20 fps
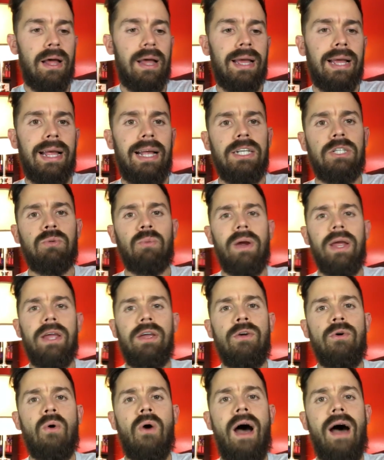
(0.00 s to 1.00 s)
Each week
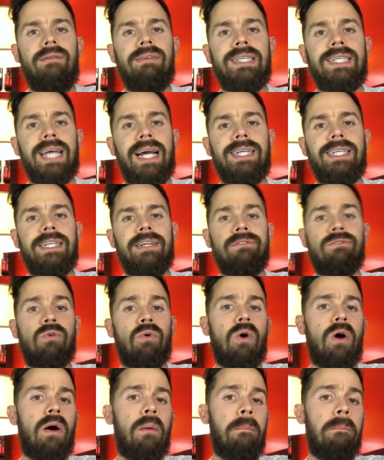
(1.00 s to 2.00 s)
you will have a section
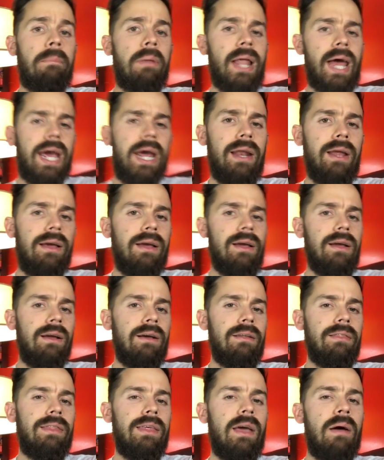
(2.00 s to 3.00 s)
for planning
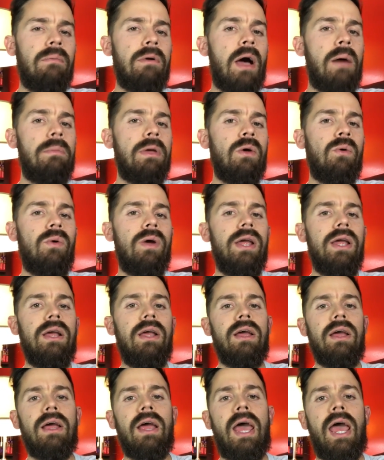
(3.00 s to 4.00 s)
the upcoming
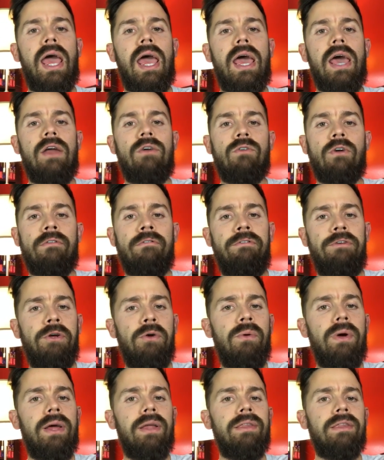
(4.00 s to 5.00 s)
week and
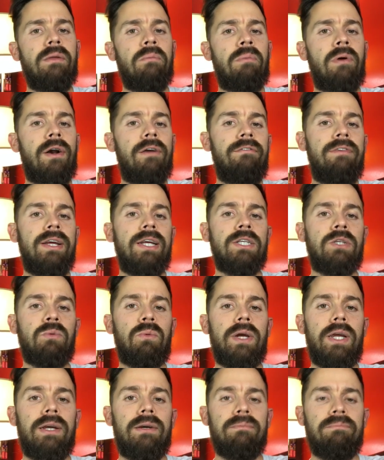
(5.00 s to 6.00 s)
reviewing the previous
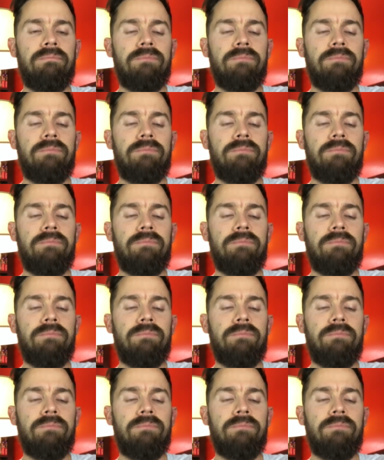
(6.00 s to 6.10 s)
week.